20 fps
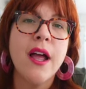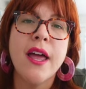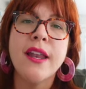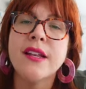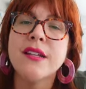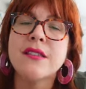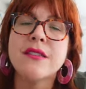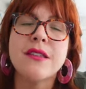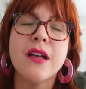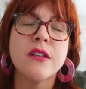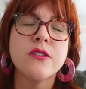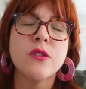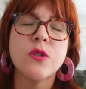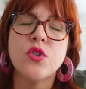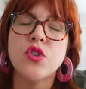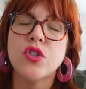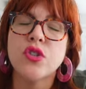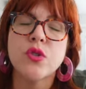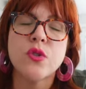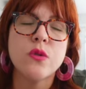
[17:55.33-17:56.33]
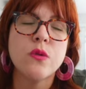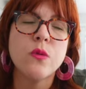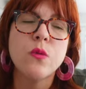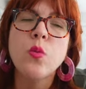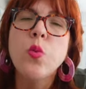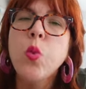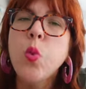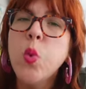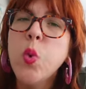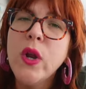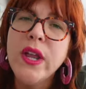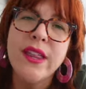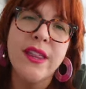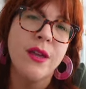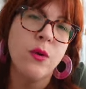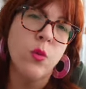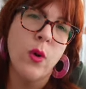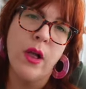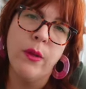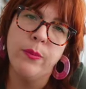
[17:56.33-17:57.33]
And it's also just
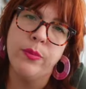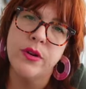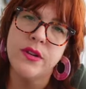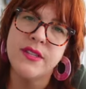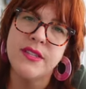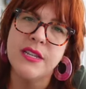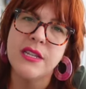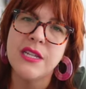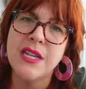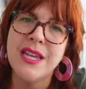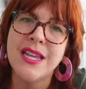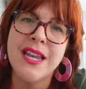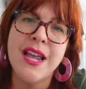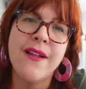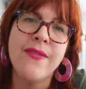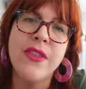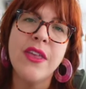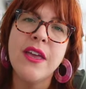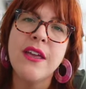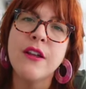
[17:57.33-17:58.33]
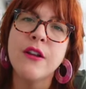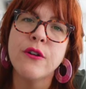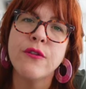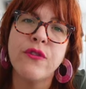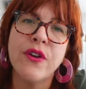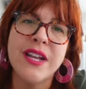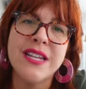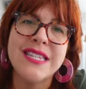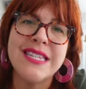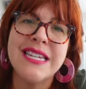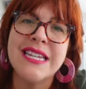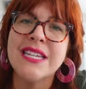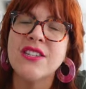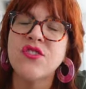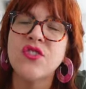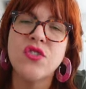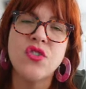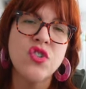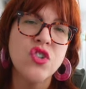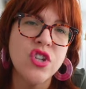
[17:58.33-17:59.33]
really well presented, and the interfacing
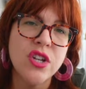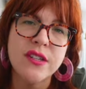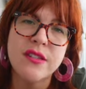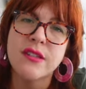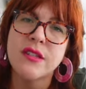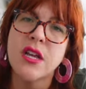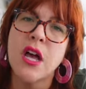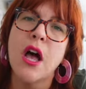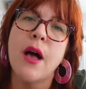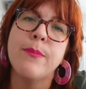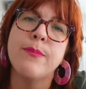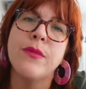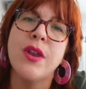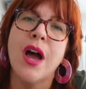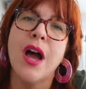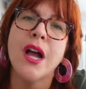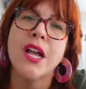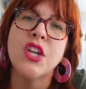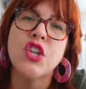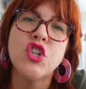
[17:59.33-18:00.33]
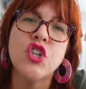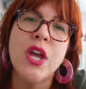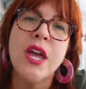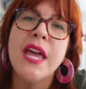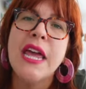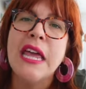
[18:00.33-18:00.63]
is just top notch.